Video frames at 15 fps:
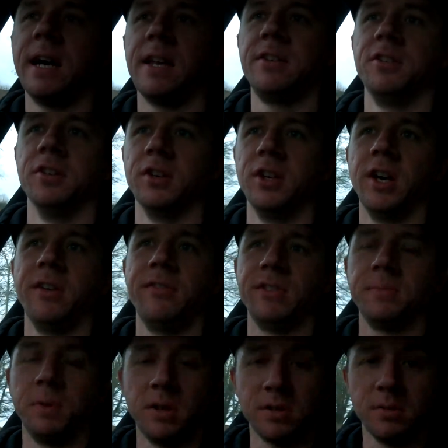I don't know if
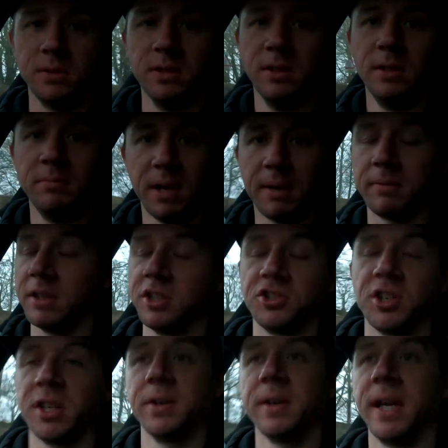it's possible, but I'm going to
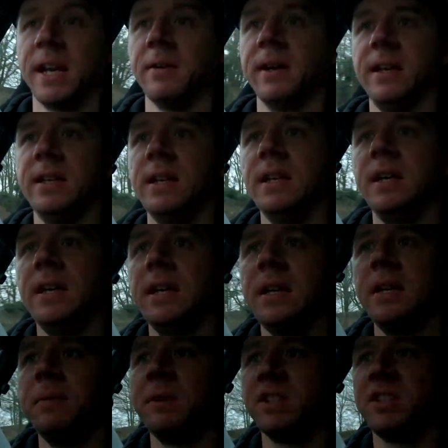try and do it anyway,
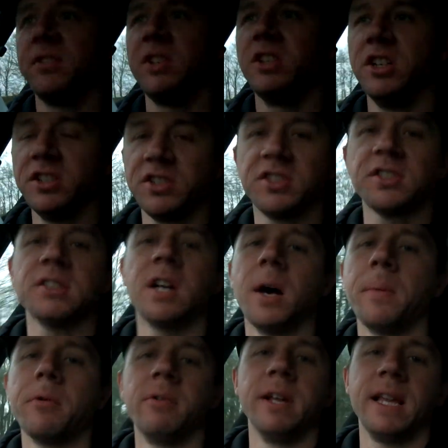because if it does,
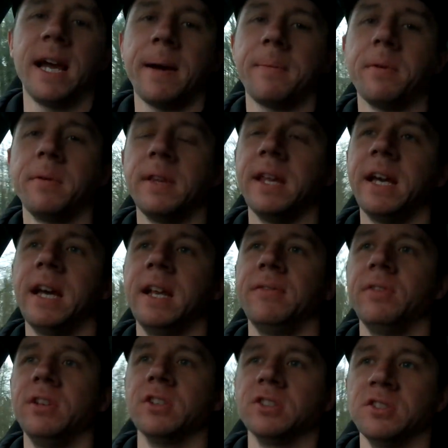I'll be really happy with it, and
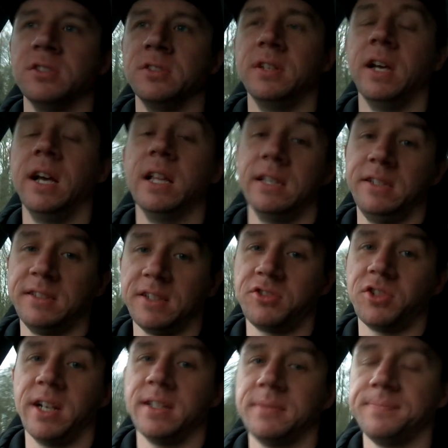if it doesn't, at least I
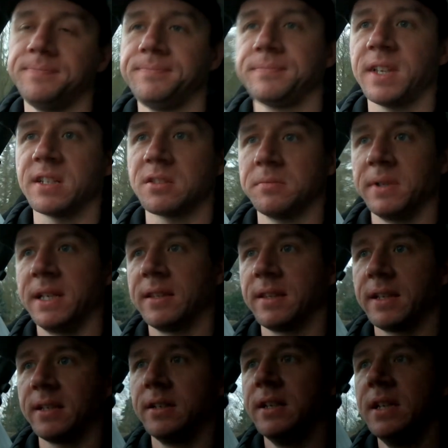tried. That's the main
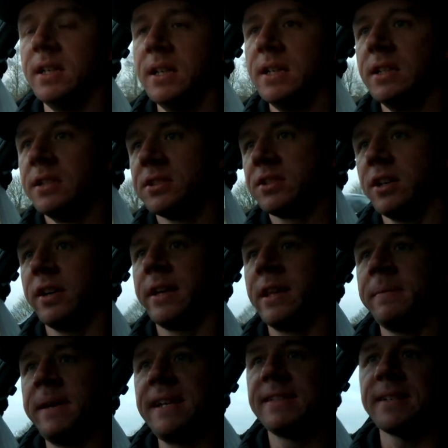thing. So in
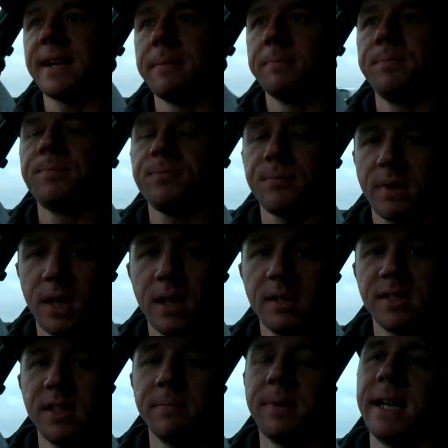the meantime,
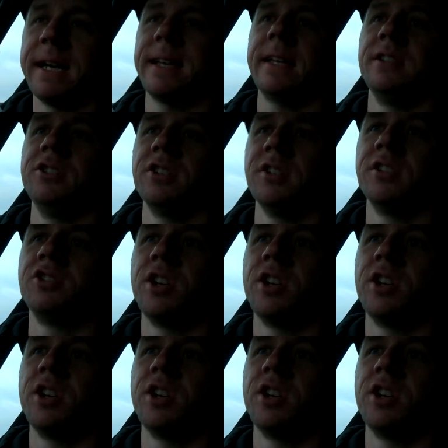sit back, enjoy the